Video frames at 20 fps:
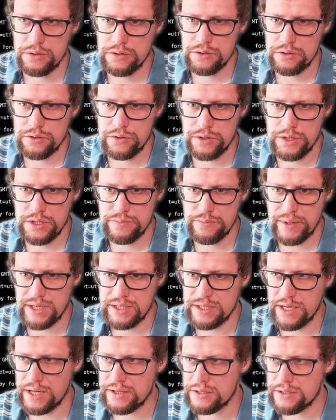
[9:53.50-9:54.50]
So this makes
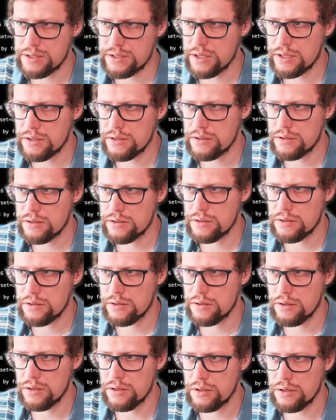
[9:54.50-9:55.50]
sense.
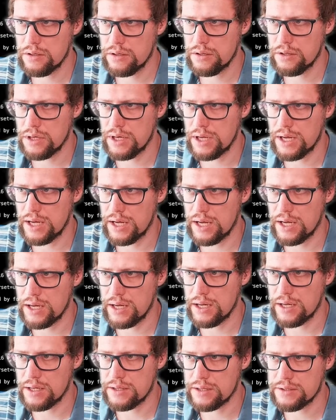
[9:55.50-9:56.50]

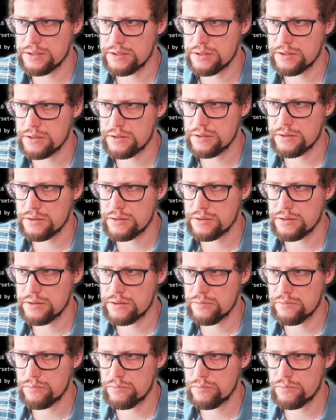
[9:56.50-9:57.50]
Let's
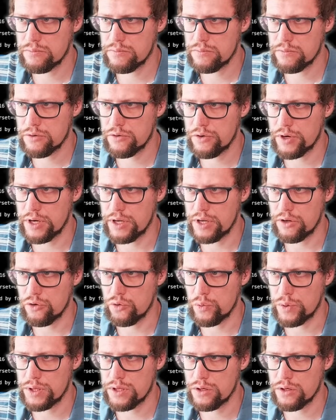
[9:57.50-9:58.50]
create a new
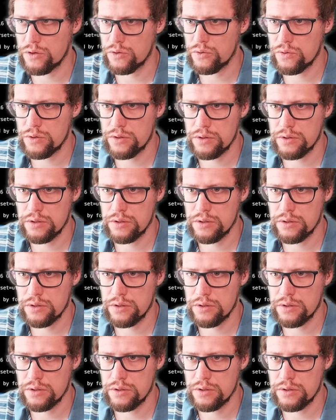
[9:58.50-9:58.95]
window.